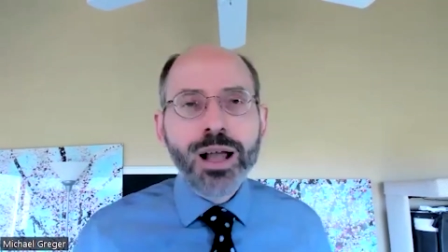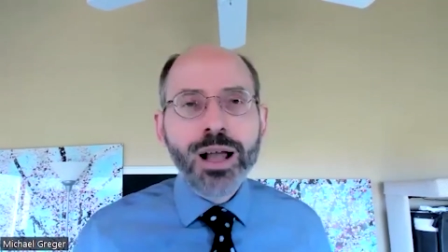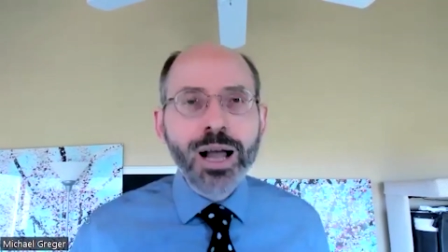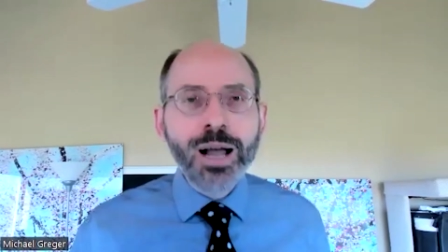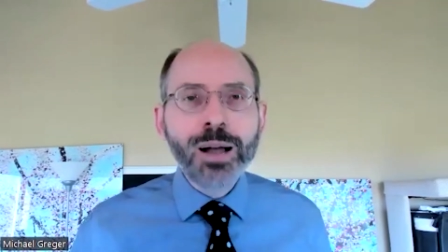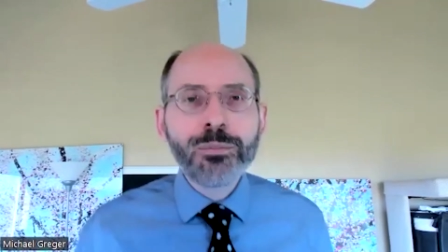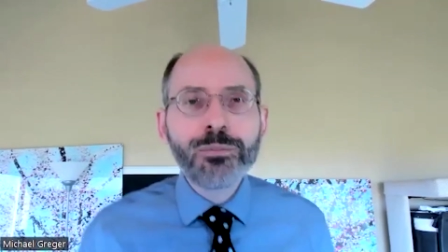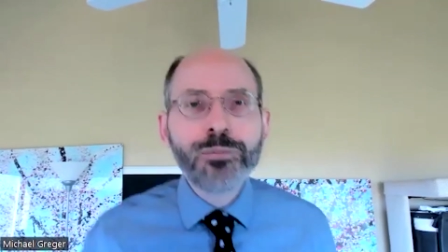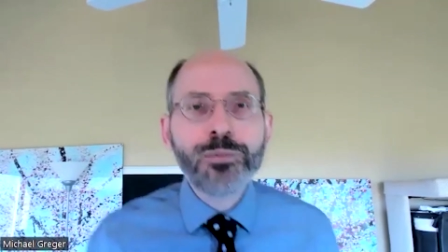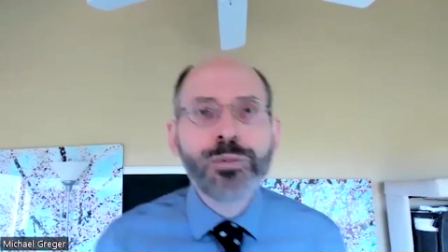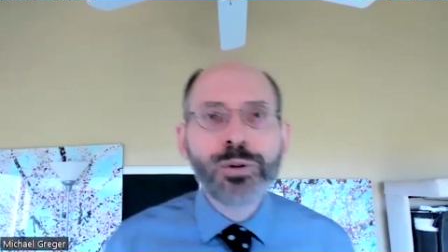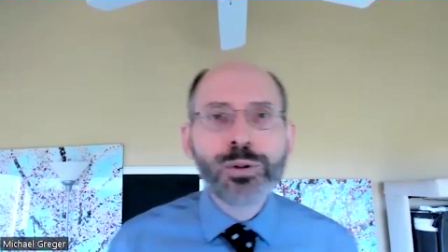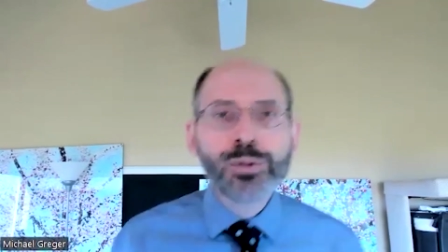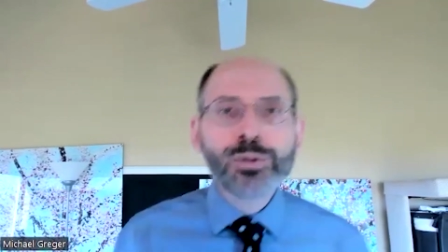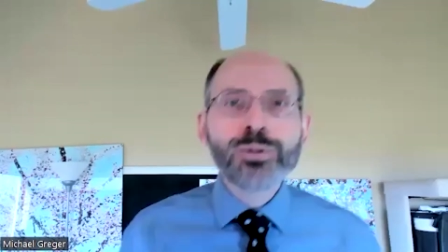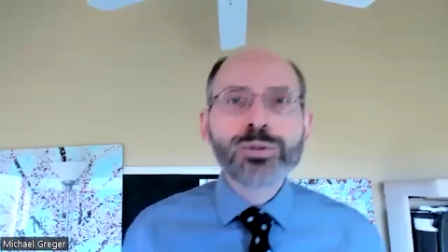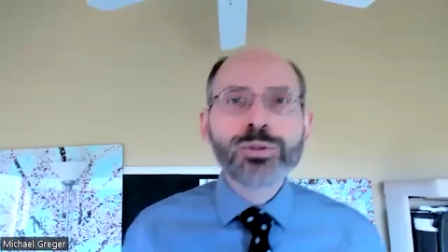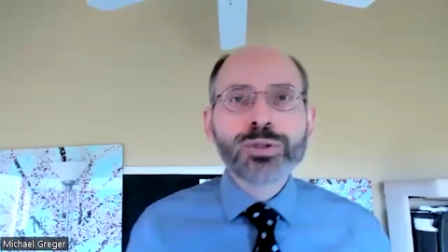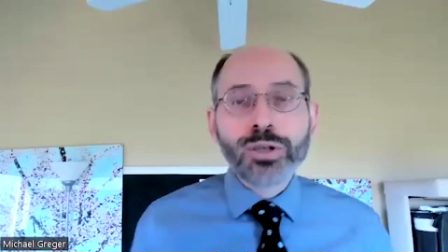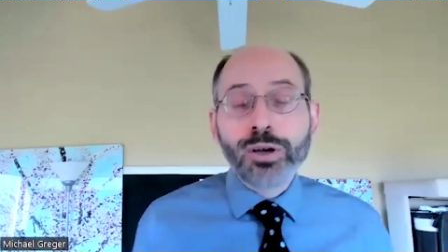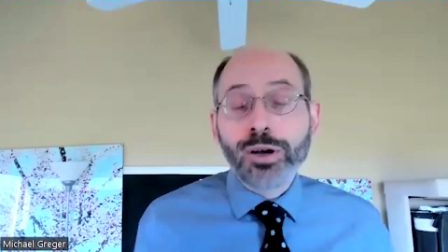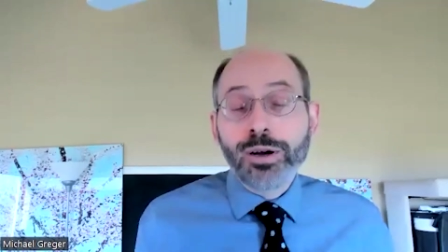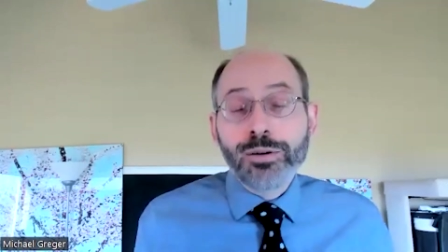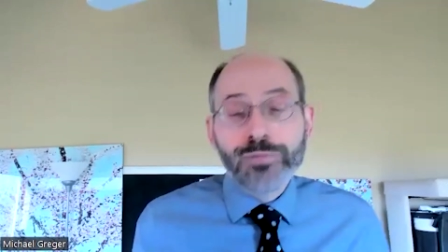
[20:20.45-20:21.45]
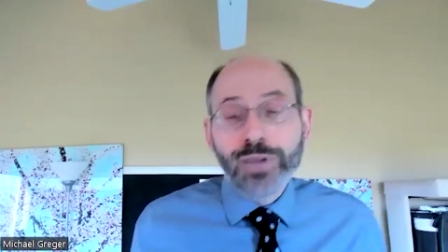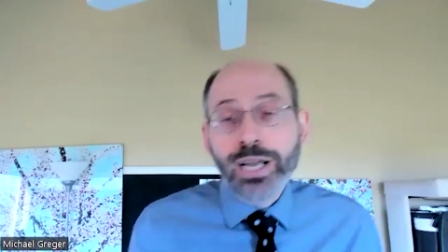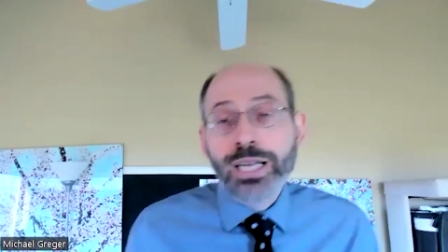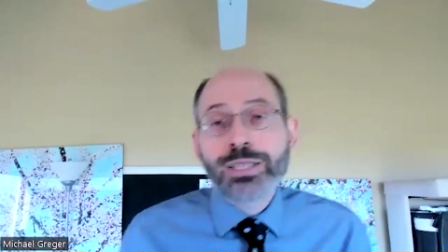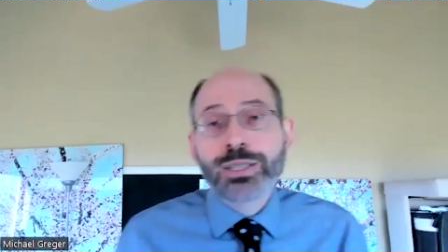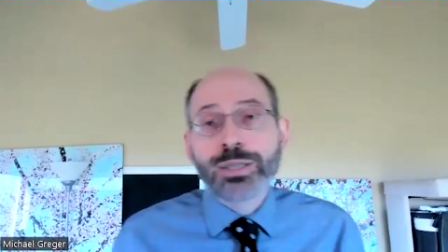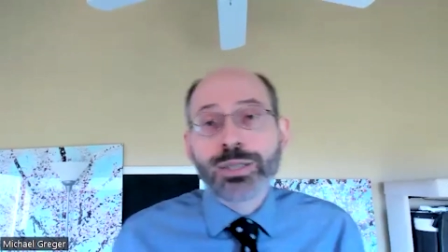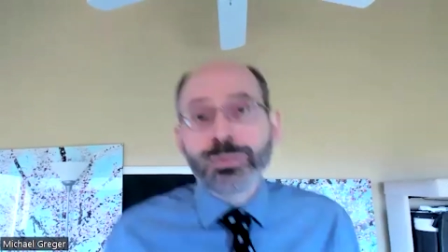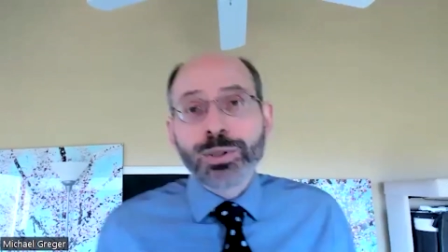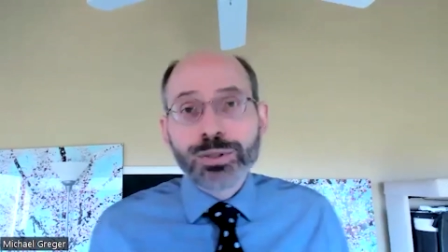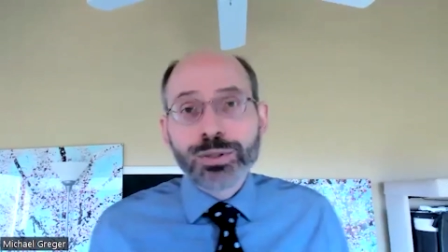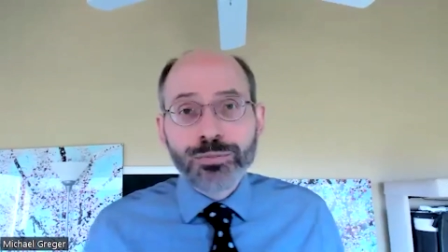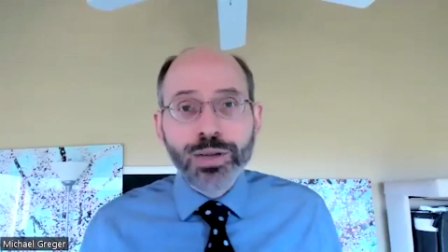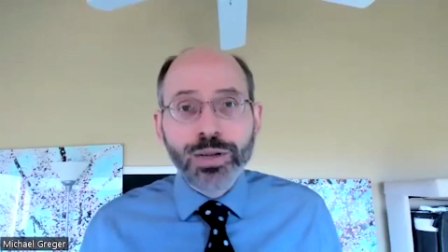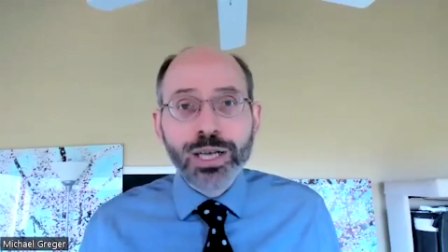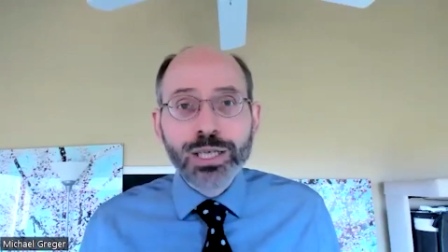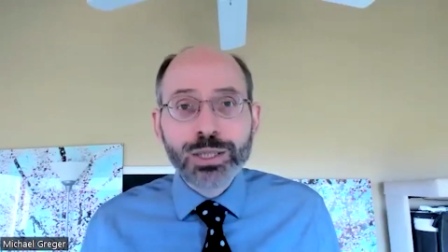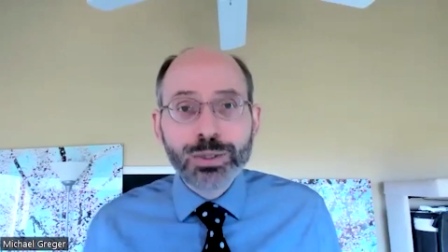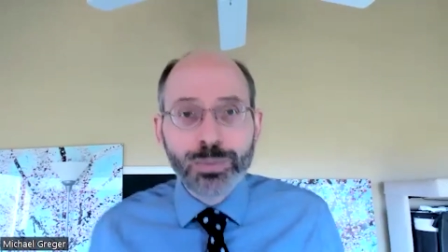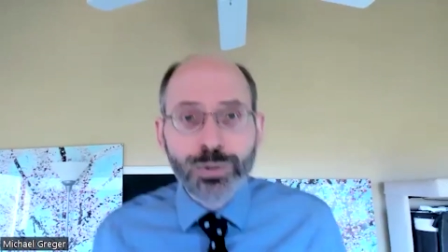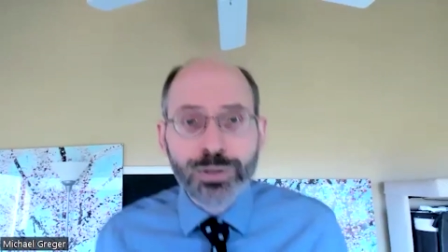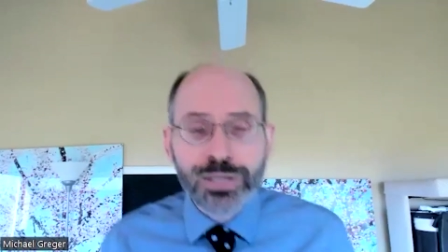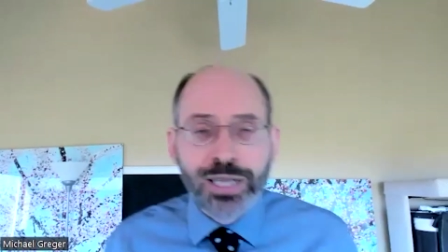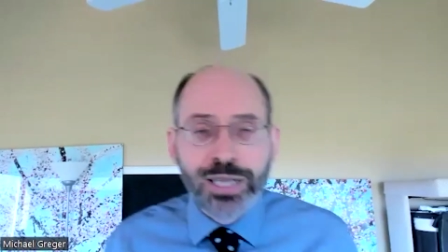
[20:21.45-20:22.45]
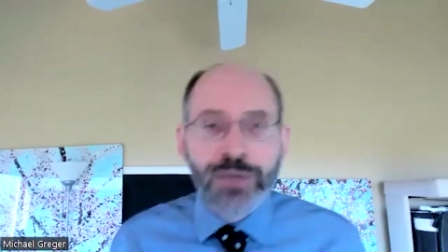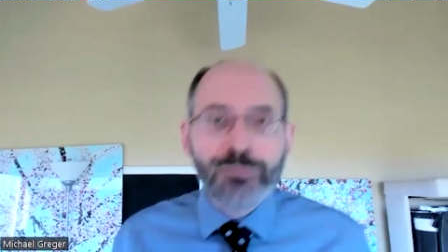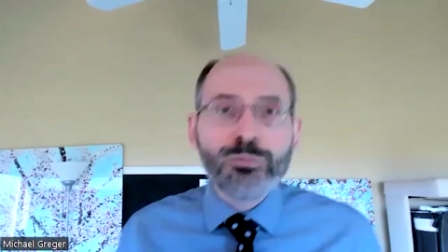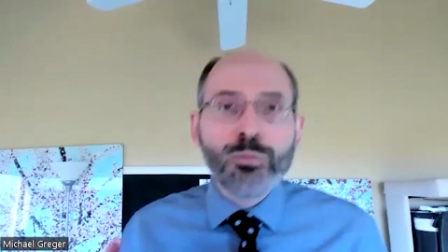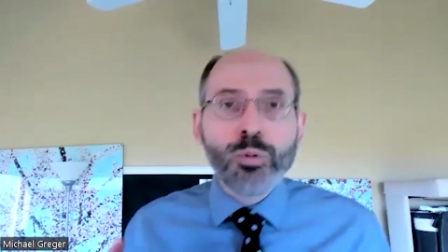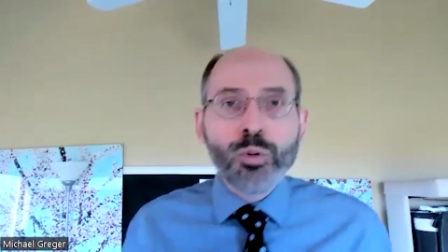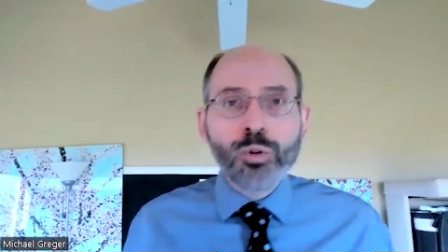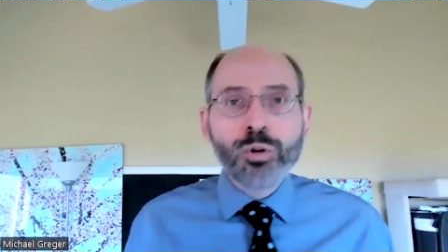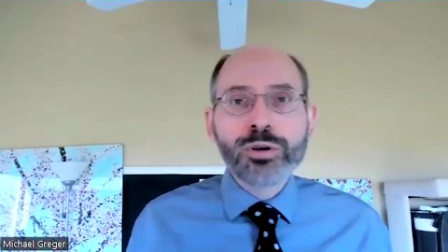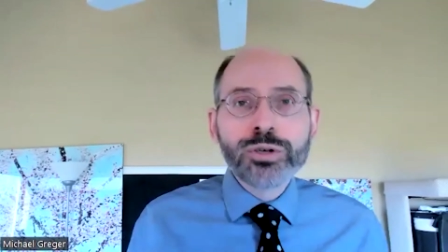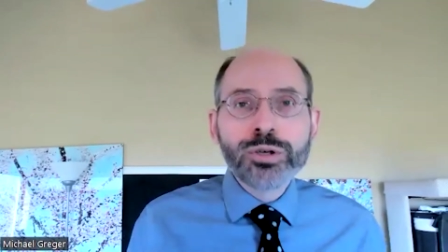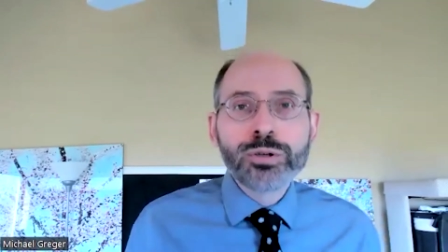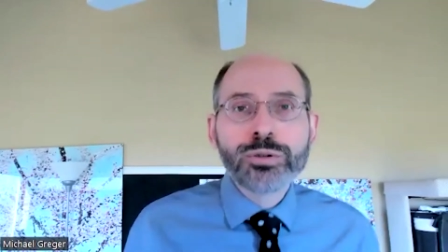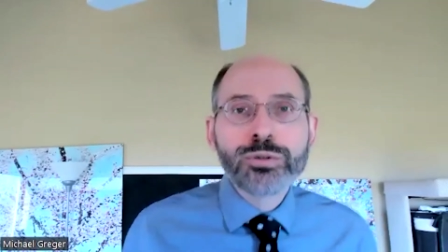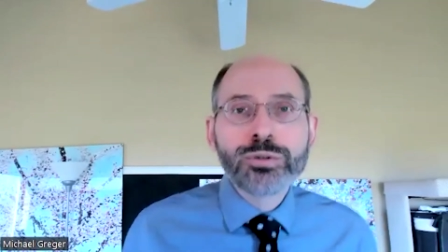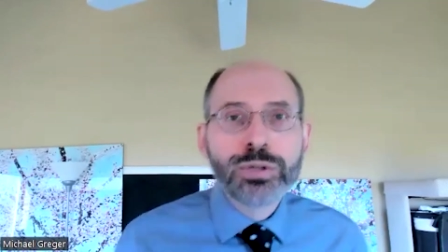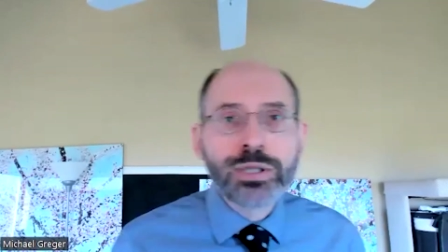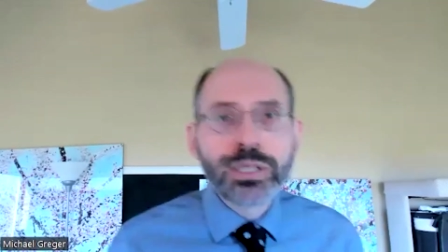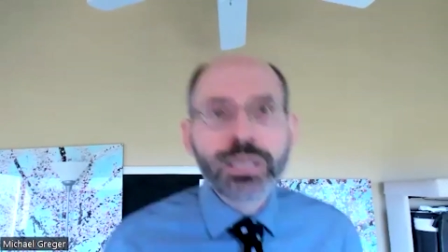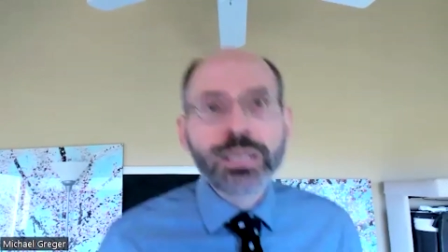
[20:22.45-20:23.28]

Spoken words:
foods are vegetables. Vegetables have more nutrient